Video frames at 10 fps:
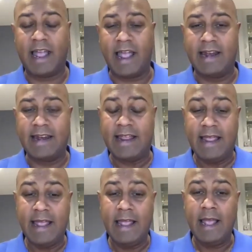
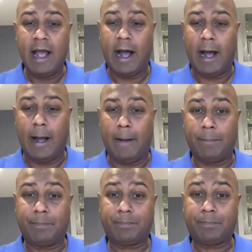
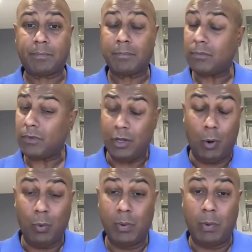and
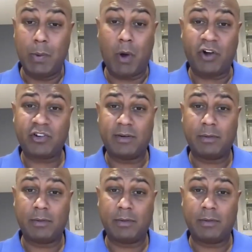we watch it